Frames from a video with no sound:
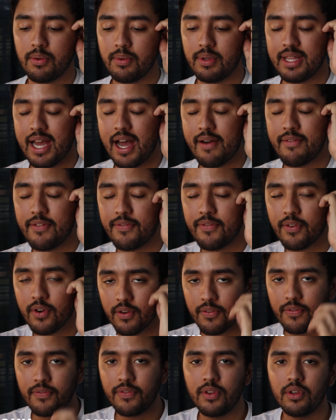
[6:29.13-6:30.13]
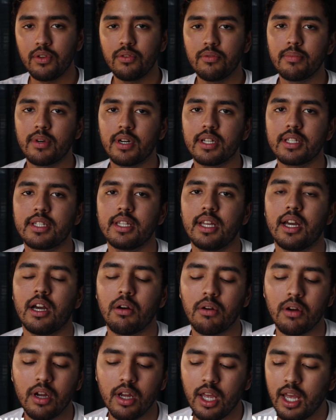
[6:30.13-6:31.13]
with Hobby for a few months
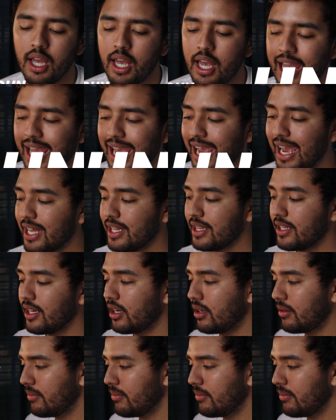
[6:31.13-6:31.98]
now. And